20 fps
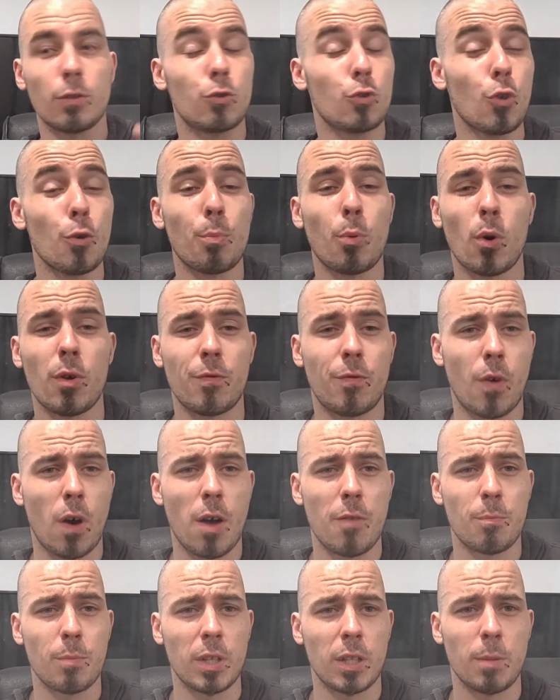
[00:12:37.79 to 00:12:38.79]

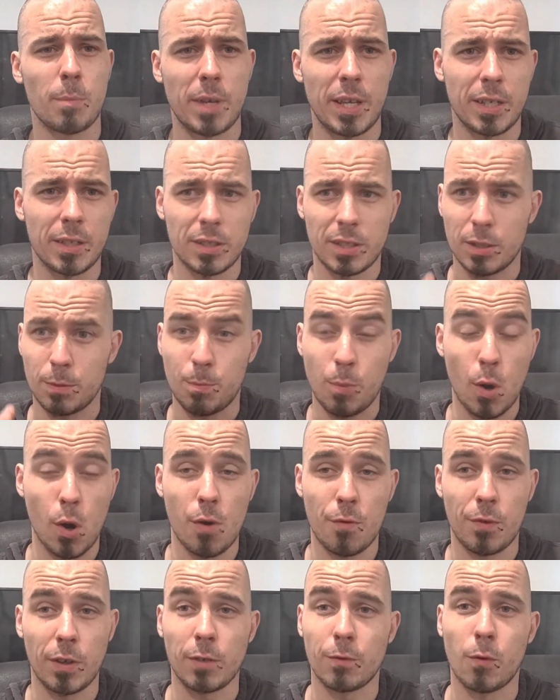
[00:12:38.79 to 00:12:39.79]
2.5mm is
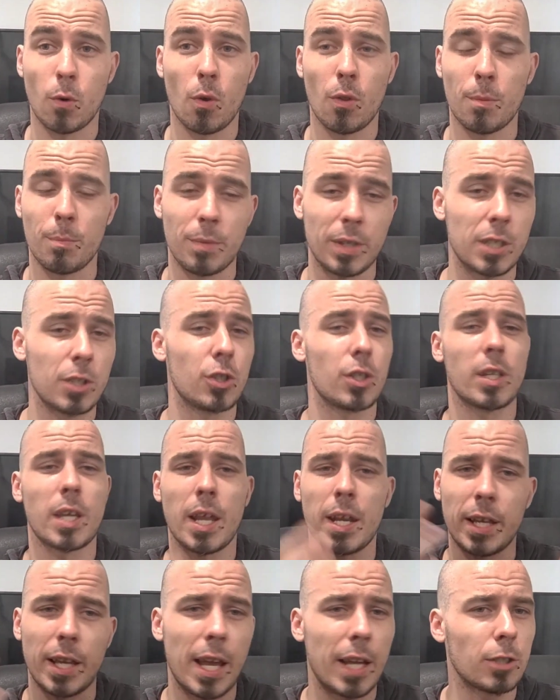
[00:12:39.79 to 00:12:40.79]
perfect for them because you're
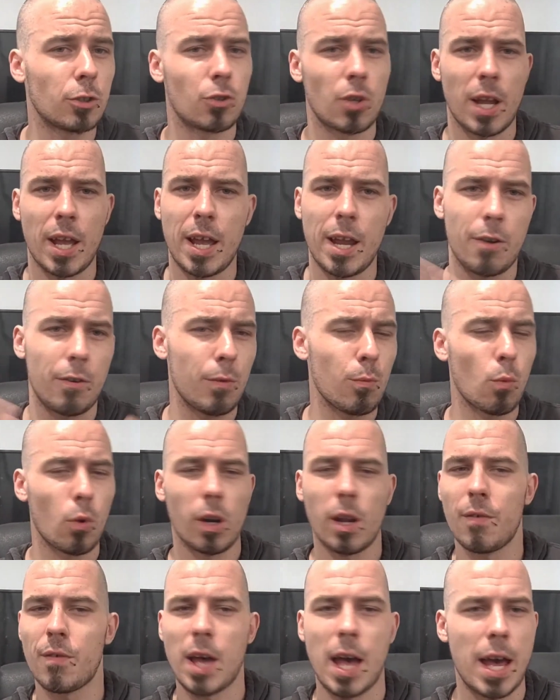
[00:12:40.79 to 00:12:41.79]
getting extra air in
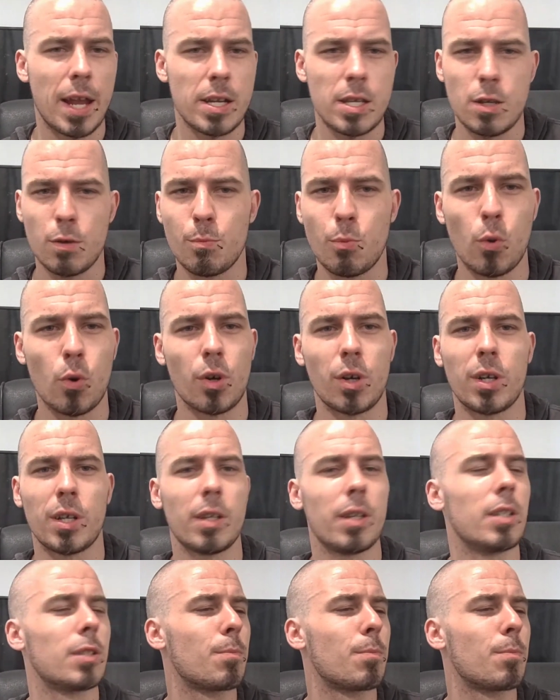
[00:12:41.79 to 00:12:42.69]
whatever addy you put it in.